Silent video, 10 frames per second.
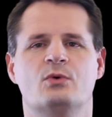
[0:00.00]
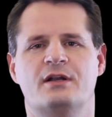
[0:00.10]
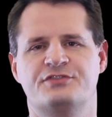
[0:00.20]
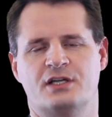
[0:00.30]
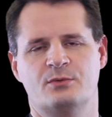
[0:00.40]
what
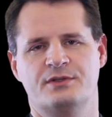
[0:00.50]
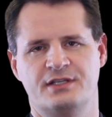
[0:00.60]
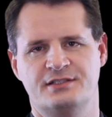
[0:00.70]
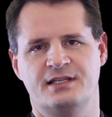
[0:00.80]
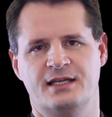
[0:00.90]
I've shared with
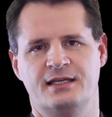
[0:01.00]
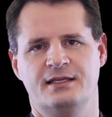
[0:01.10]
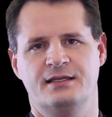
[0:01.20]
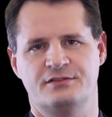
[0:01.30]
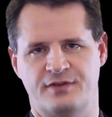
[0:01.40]
you
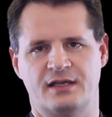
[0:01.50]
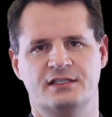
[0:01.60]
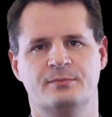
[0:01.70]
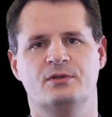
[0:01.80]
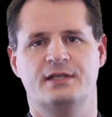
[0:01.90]
today is
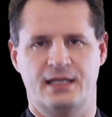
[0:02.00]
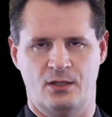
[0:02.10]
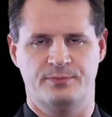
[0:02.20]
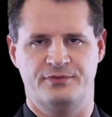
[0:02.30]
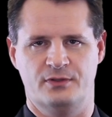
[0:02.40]
valuable and
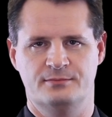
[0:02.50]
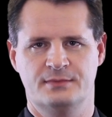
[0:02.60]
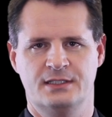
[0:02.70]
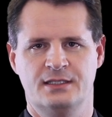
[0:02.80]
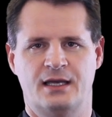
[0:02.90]
helpful.
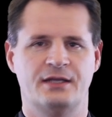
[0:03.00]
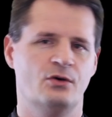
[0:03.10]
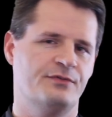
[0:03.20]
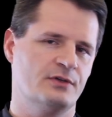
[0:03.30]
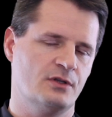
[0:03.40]
I
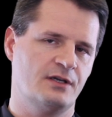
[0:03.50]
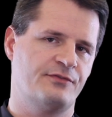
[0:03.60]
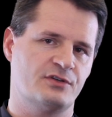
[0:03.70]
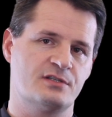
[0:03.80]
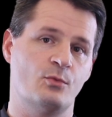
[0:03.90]
know if you're looking
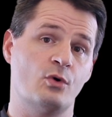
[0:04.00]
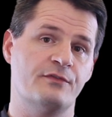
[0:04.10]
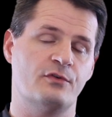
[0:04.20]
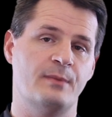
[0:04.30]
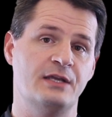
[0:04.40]
for some more
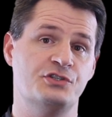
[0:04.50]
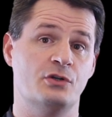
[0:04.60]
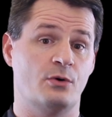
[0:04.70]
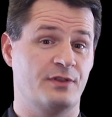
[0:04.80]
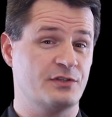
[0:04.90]

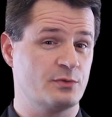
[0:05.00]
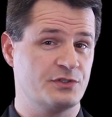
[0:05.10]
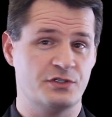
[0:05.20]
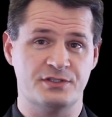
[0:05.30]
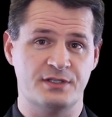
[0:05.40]
information, or this
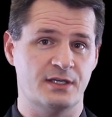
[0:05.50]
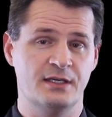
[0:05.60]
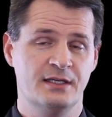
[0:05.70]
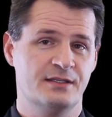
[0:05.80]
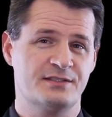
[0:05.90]

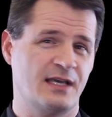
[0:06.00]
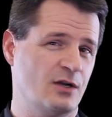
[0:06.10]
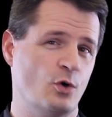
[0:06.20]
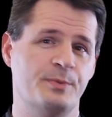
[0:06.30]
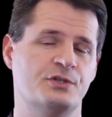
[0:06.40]

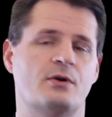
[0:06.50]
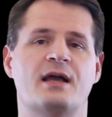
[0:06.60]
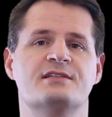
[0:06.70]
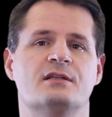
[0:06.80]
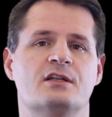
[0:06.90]
kind of opened your
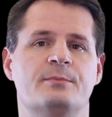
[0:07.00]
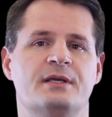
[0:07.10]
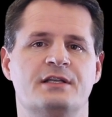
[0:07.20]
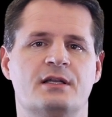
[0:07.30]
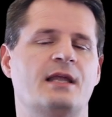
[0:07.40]
eyes a little
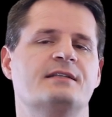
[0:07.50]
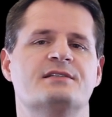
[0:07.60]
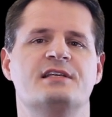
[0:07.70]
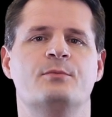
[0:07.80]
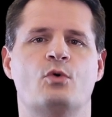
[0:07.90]
bit and you'd like to
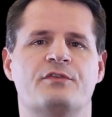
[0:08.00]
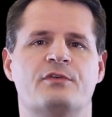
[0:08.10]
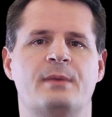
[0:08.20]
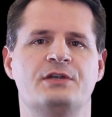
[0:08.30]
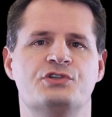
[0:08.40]
see more
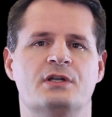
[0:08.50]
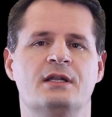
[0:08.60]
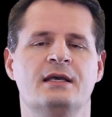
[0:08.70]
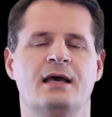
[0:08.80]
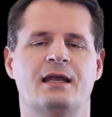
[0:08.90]

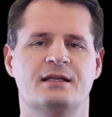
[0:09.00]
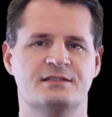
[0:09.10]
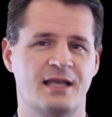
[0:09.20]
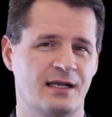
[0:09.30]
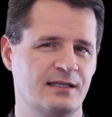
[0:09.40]
information on
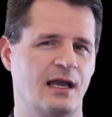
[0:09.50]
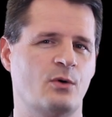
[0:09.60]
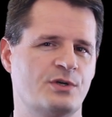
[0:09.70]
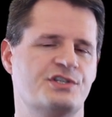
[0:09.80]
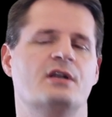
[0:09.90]
exactly
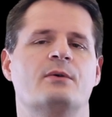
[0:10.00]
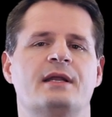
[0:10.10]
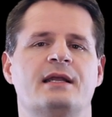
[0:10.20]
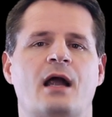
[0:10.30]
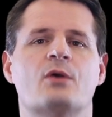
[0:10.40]
how we're
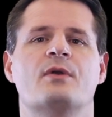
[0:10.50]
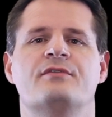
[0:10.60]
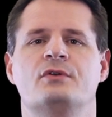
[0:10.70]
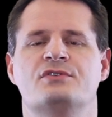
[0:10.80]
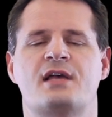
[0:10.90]
generating our
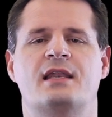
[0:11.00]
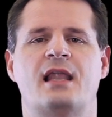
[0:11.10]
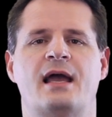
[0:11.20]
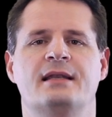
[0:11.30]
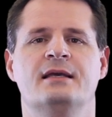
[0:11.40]
revenues
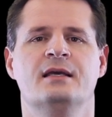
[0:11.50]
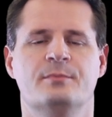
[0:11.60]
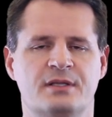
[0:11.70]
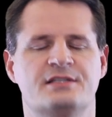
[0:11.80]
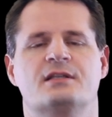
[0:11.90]
online,
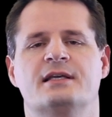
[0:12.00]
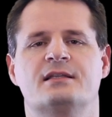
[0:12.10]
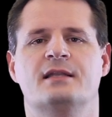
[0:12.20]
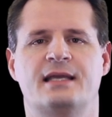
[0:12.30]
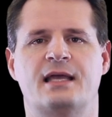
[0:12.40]
please click
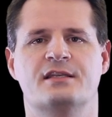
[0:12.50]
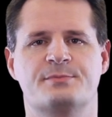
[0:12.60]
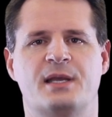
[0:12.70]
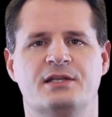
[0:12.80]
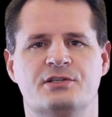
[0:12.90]
the link on this
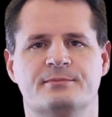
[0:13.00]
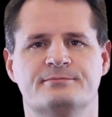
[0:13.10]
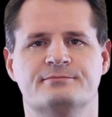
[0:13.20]
page.